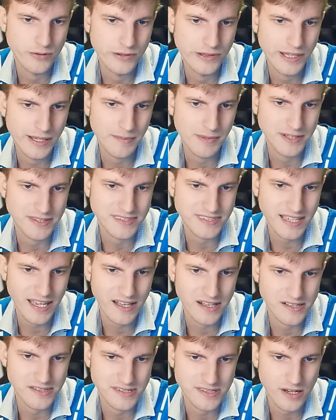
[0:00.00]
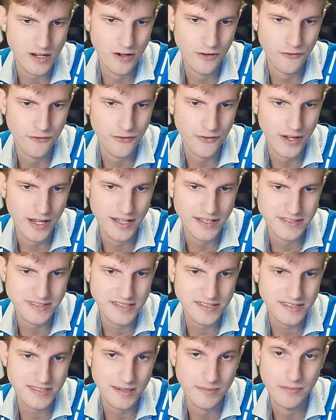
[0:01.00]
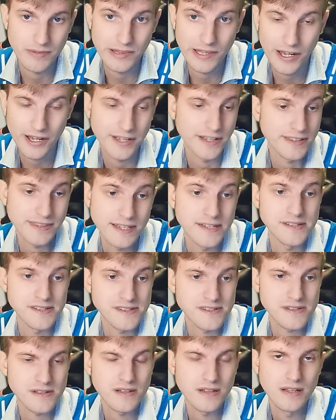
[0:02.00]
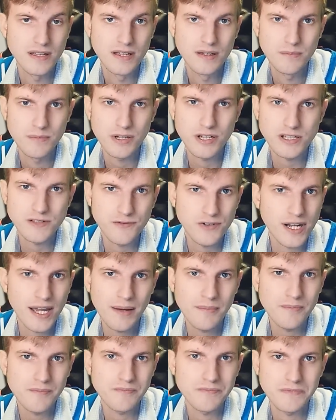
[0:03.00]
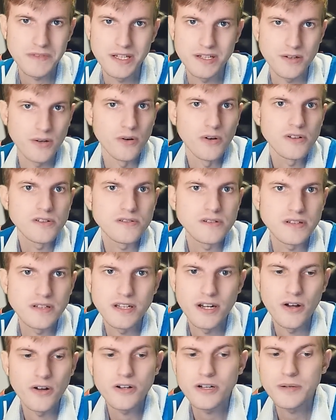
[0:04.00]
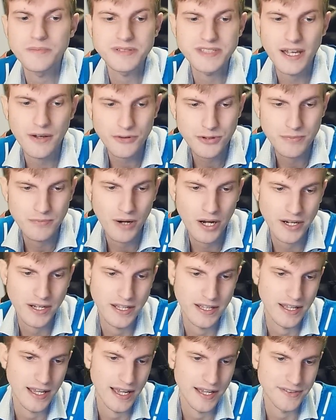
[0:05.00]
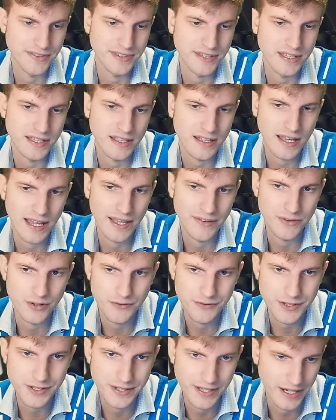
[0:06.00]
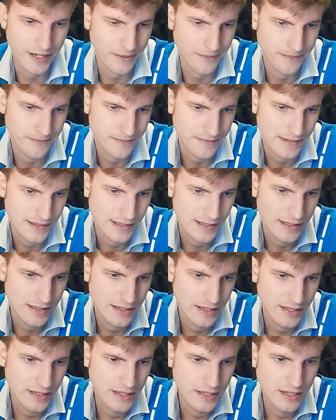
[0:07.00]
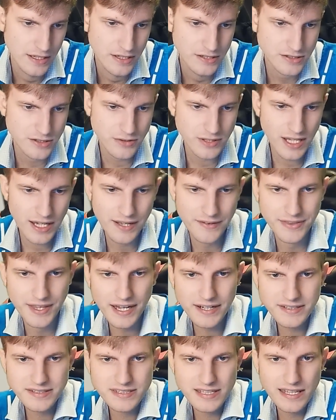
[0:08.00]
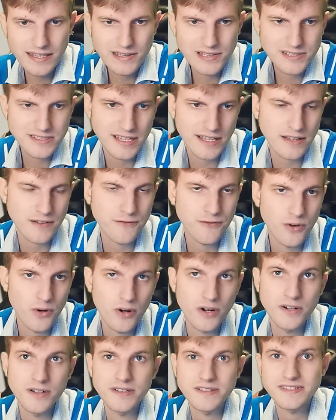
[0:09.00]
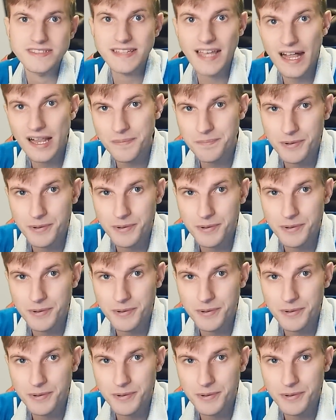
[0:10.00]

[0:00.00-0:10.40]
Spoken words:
limit sales of a system like this, because for them it all comes down to money at the end of the day. But more so, we have to talk about the